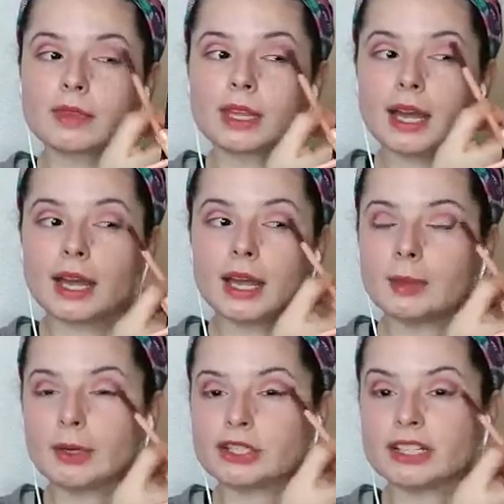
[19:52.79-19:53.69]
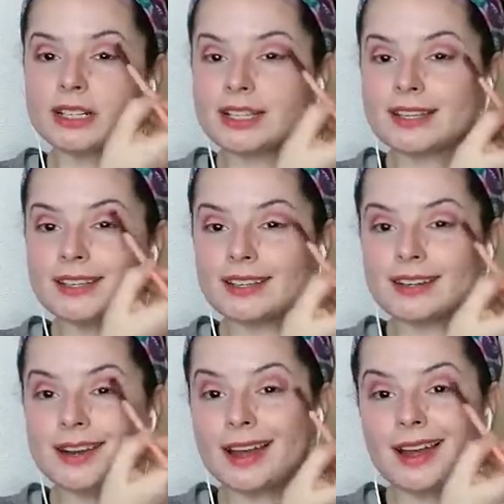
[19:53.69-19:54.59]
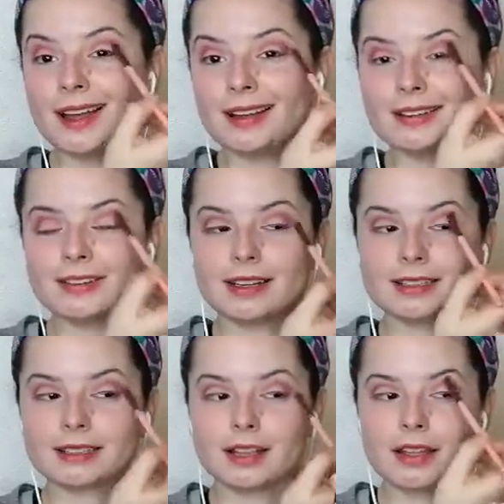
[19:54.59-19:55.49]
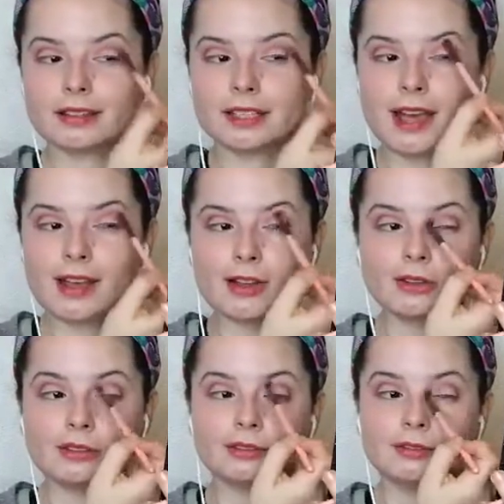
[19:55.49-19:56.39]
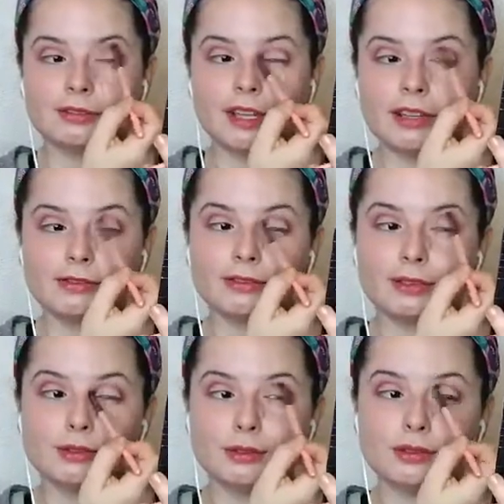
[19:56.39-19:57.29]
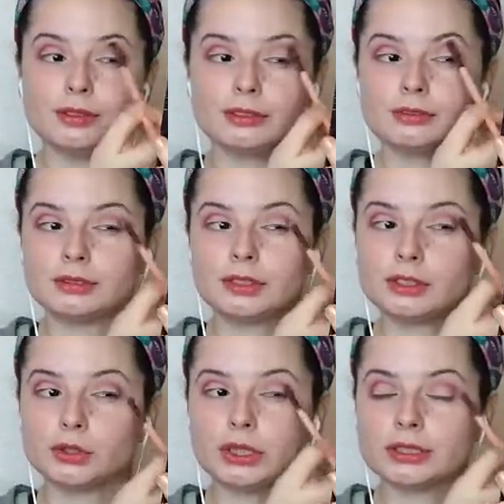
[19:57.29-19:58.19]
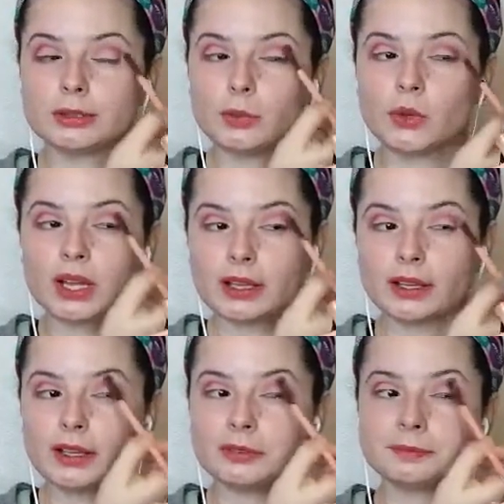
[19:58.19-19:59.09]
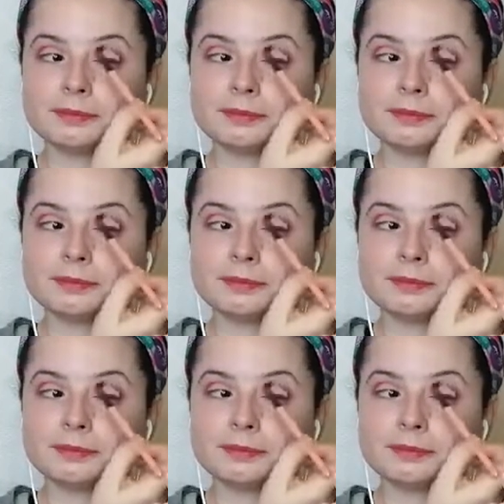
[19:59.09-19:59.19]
I personally did not. I slothed out, ate food, drank some wine,